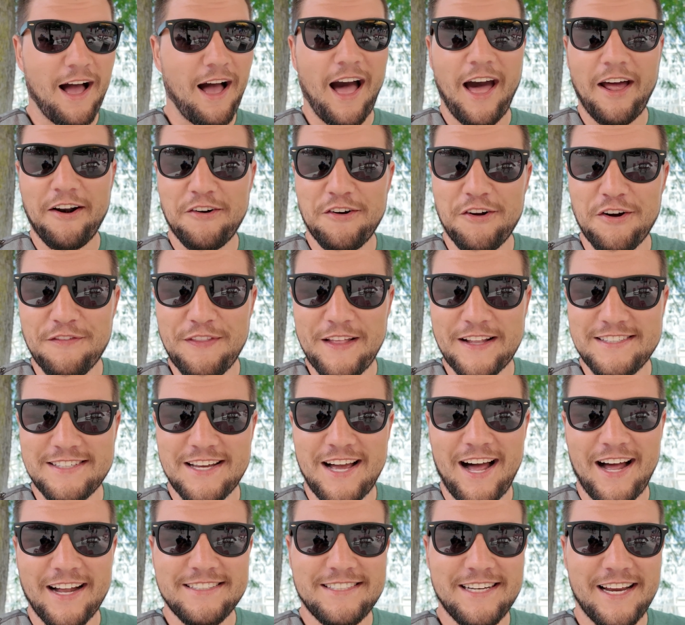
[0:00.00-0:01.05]
I don't know if that's a
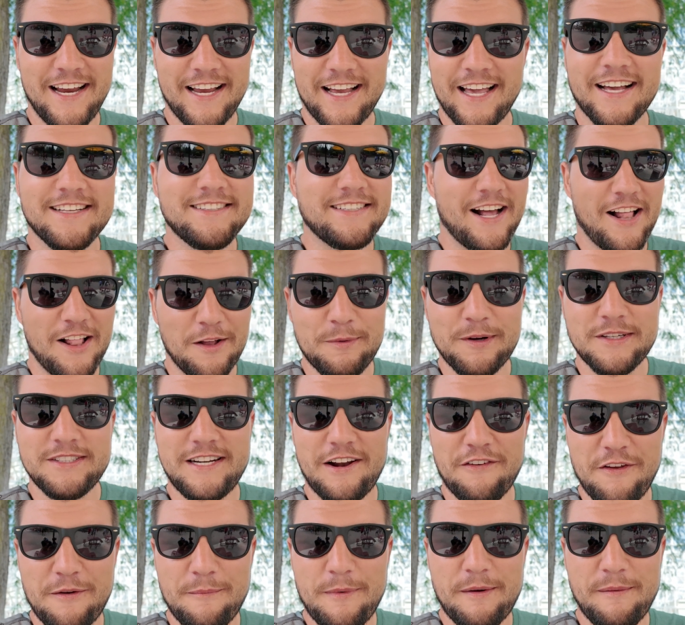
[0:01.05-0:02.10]
hot take. Excalibur has
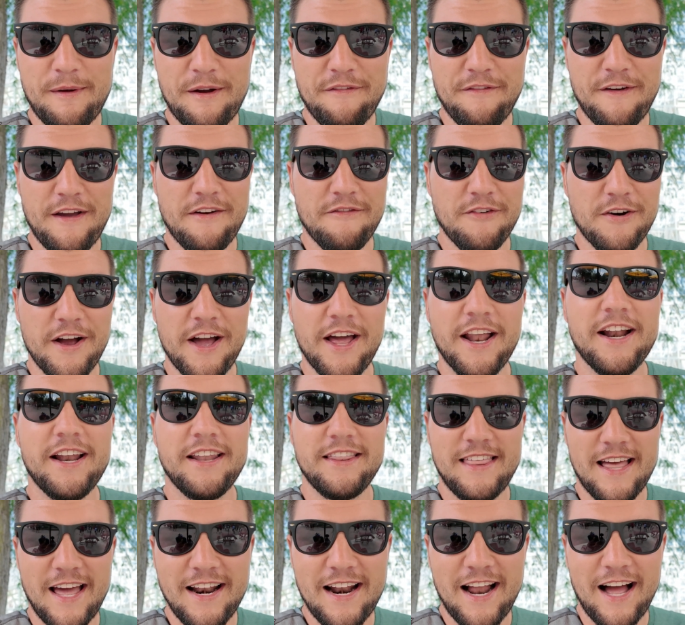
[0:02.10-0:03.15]
definitely been my favorite,
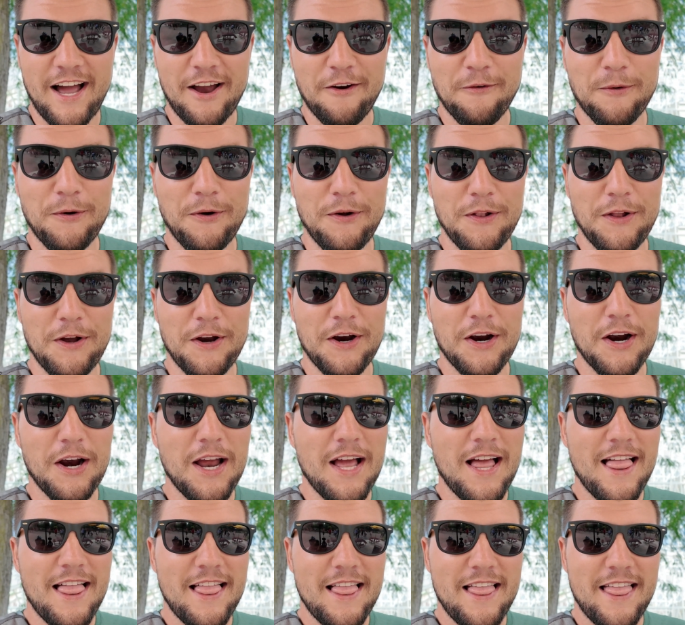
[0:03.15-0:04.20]
then High Roller,
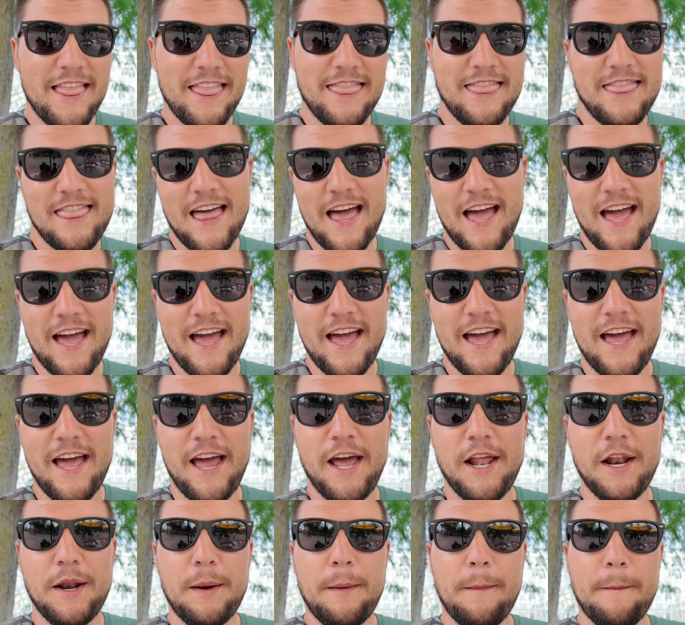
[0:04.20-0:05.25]

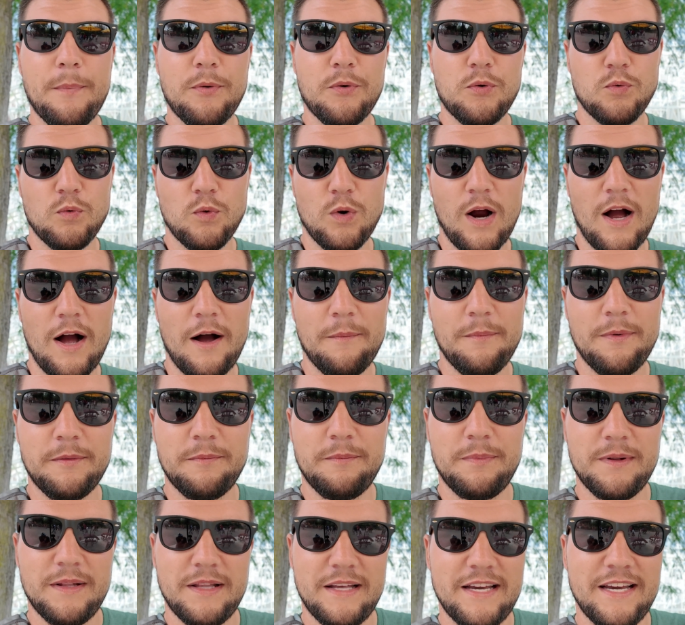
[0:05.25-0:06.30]
then
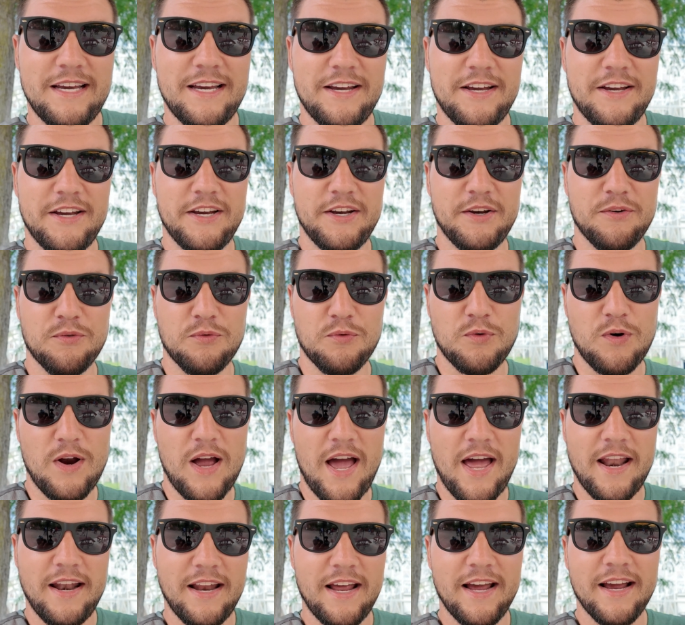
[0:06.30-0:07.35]
probably
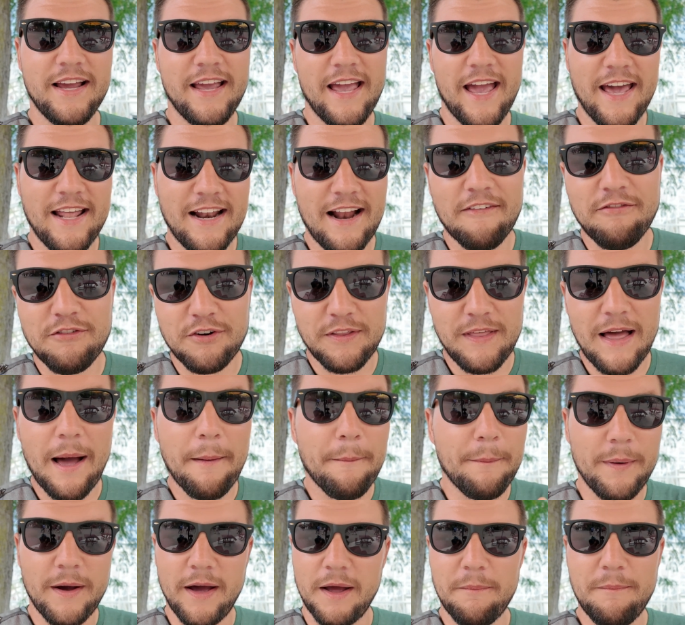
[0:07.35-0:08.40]
Renegade after
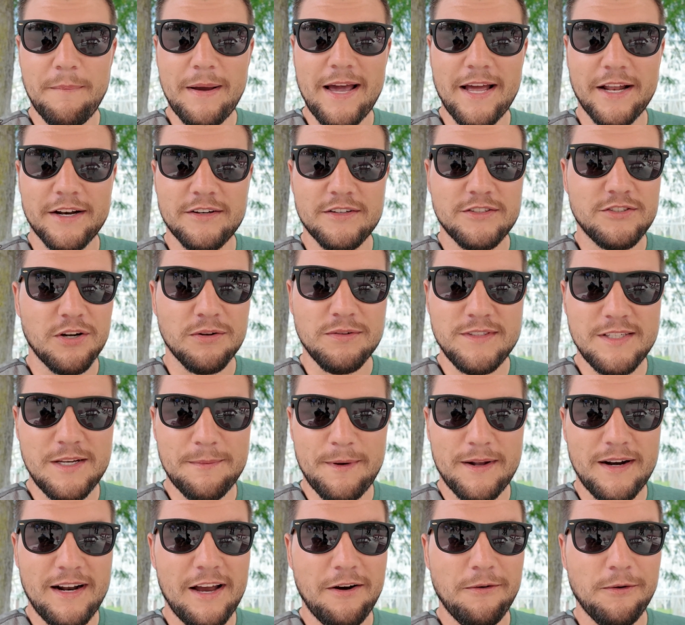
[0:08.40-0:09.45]
that. But man, don't sleep
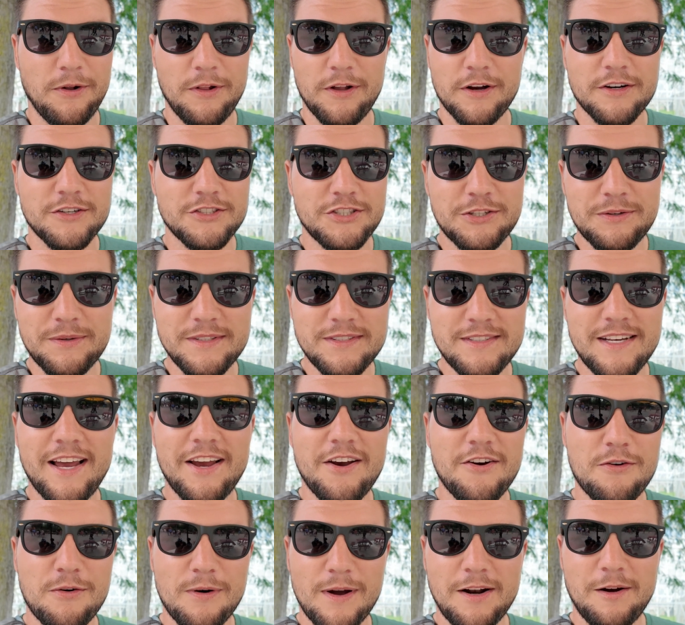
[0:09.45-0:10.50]
on High Roller. She was
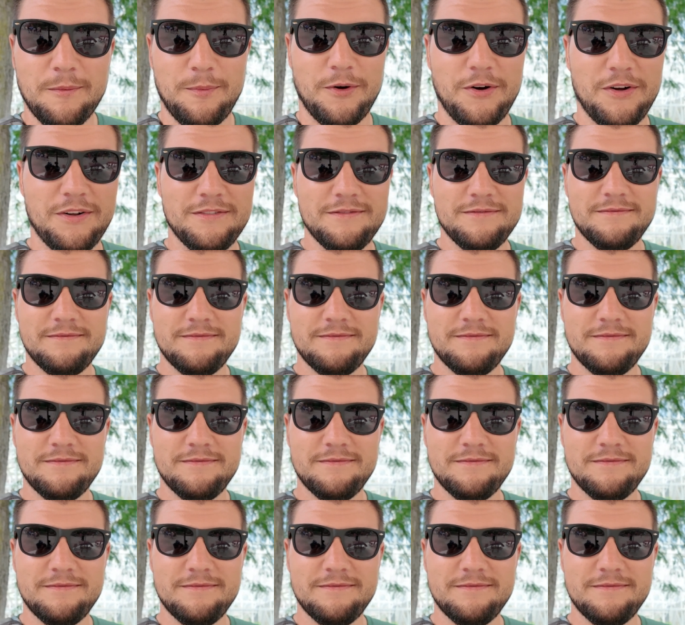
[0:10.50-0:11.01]
incredible.